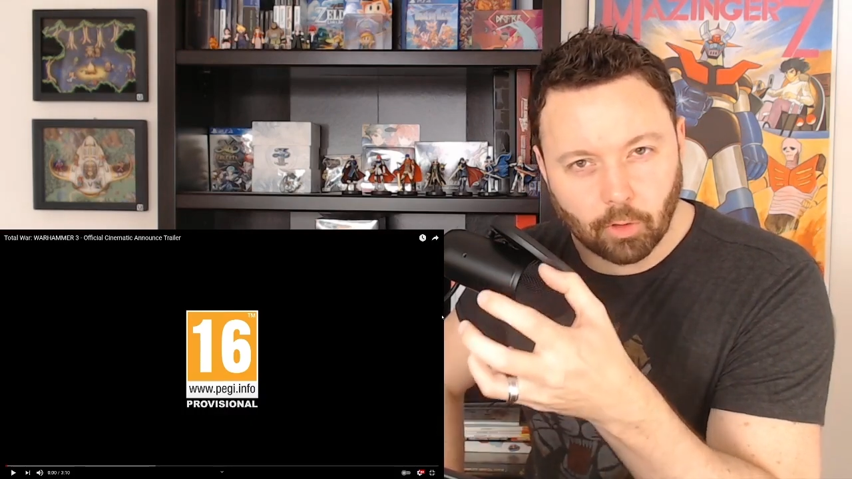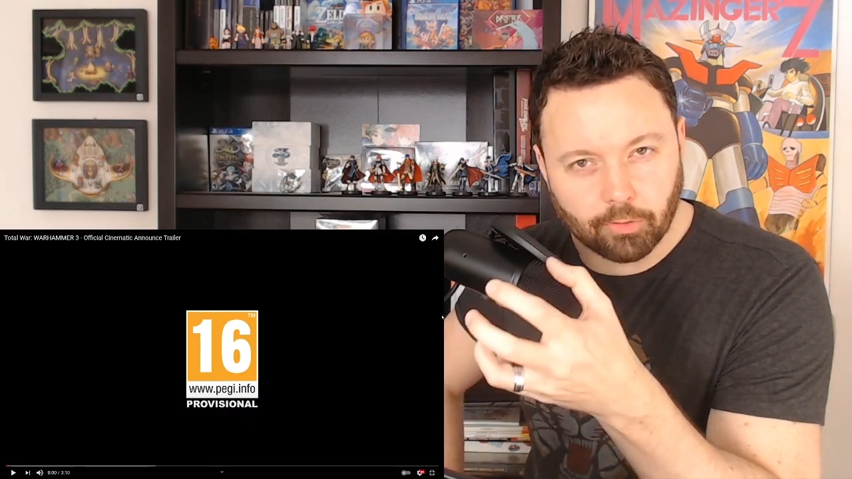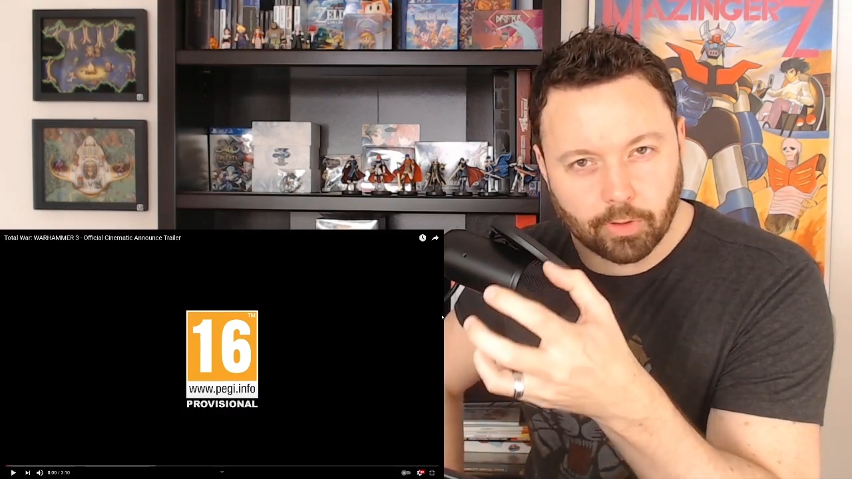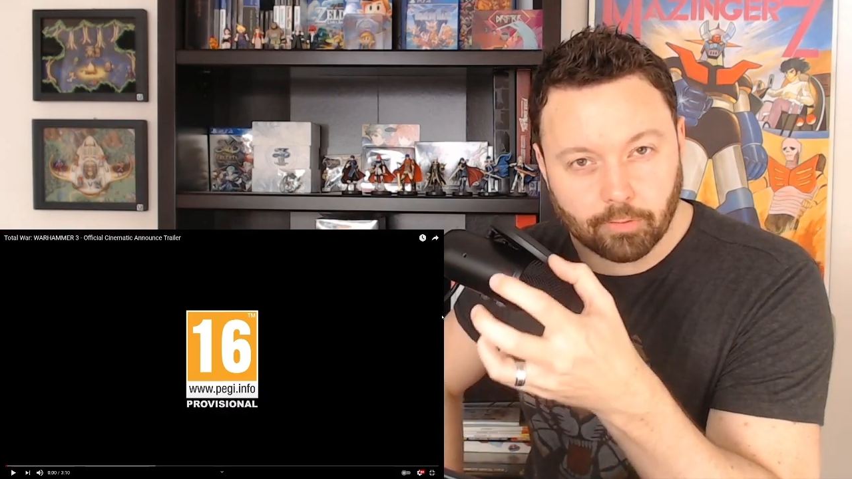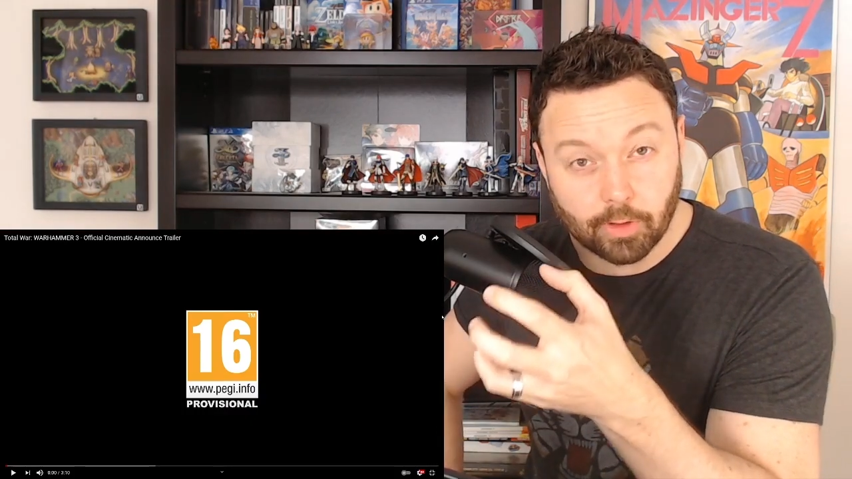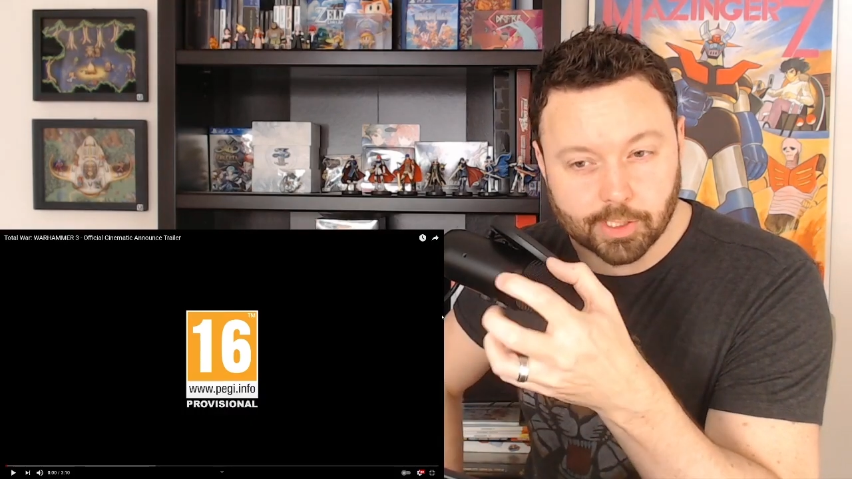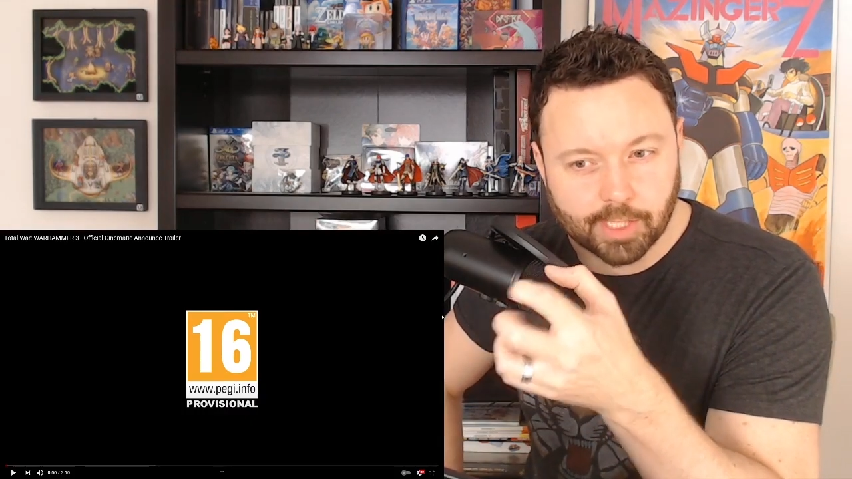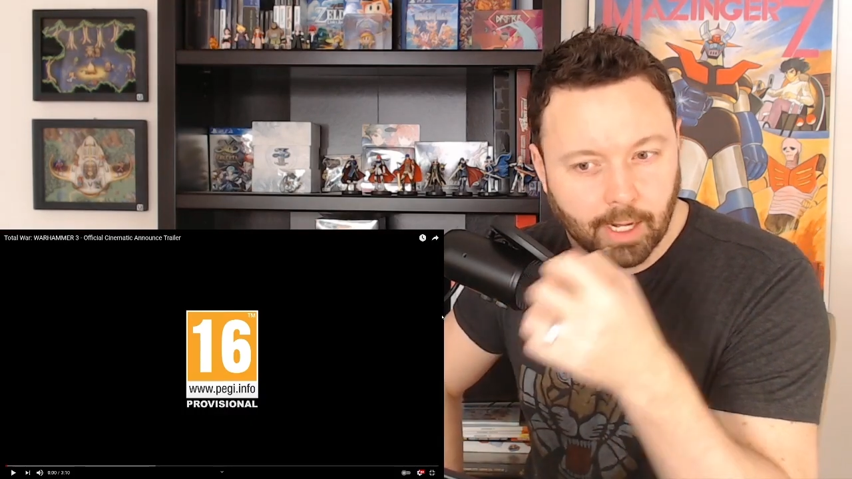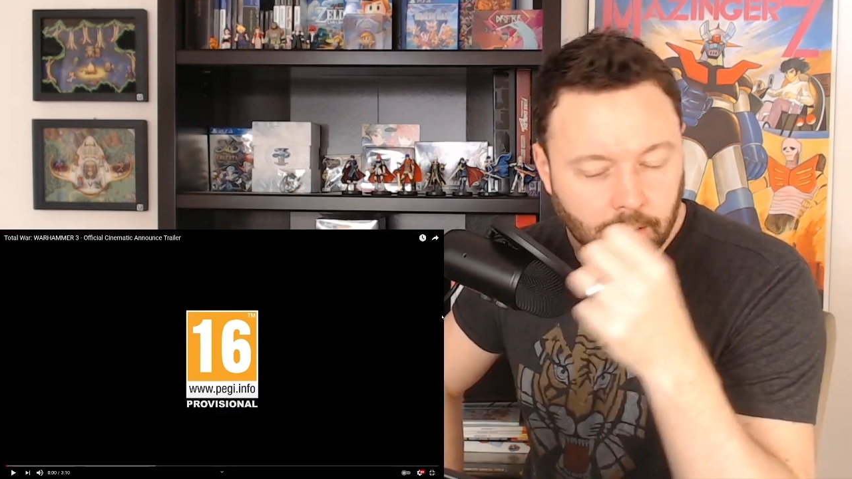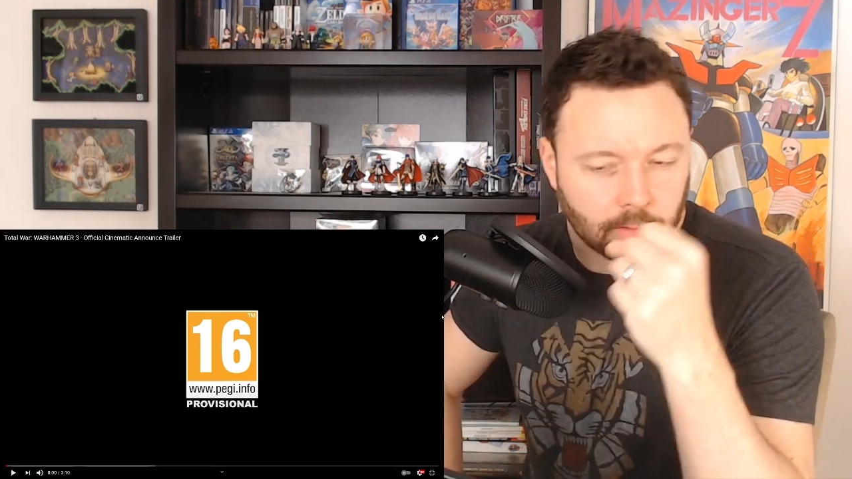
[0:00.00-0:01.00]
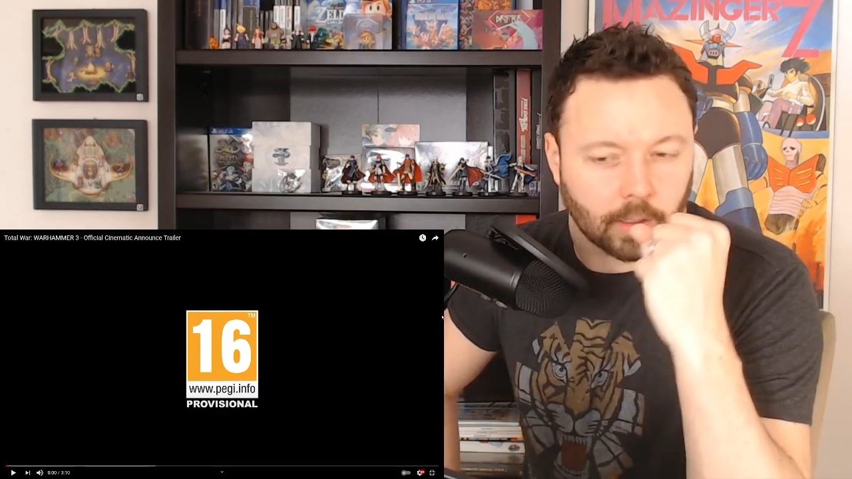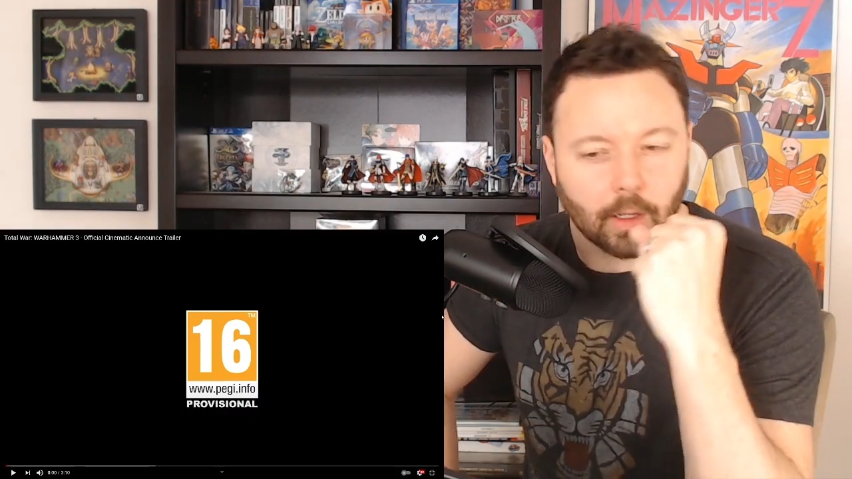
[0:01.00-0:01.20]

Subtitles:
for the setting.